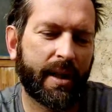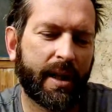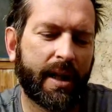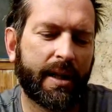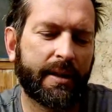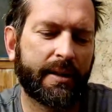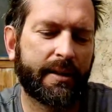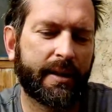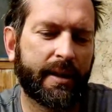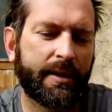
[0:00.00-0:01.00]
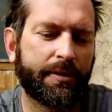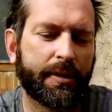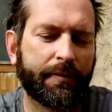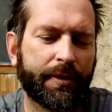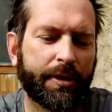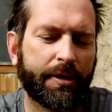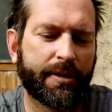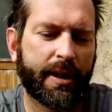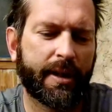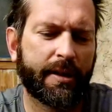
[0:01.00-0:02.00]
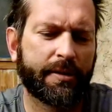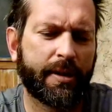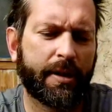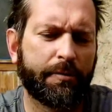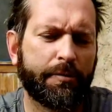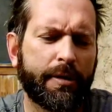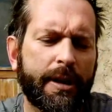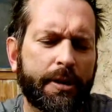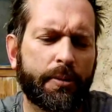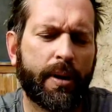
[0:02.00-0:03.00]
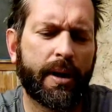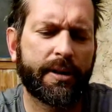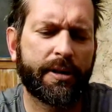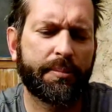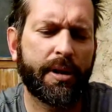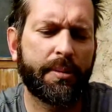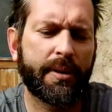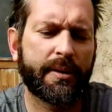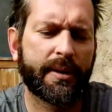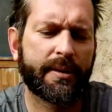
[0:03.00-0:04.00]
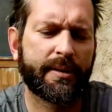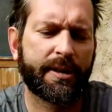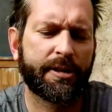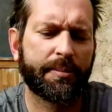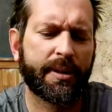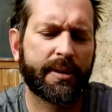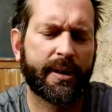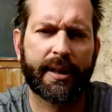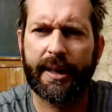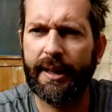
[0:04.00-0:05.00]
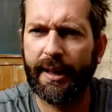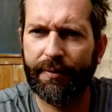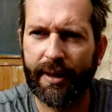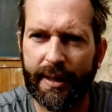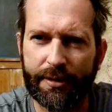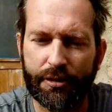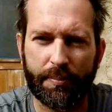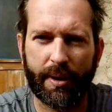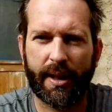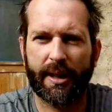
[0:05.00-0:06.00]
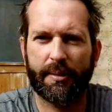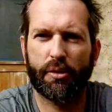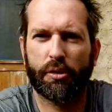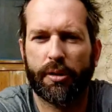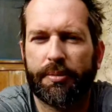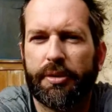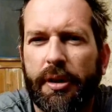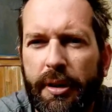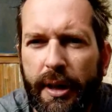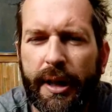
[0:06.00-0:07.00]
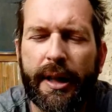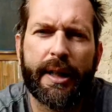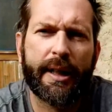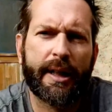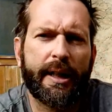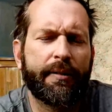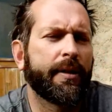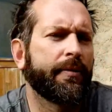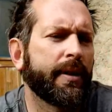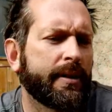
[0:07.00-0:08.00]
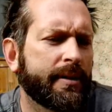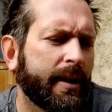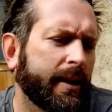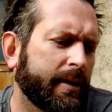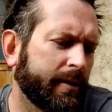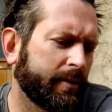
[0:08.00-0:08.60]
And he's doing a video saying that it's like really quiet at the moment, and sentiment, like he's not buying more crypto, even if it's like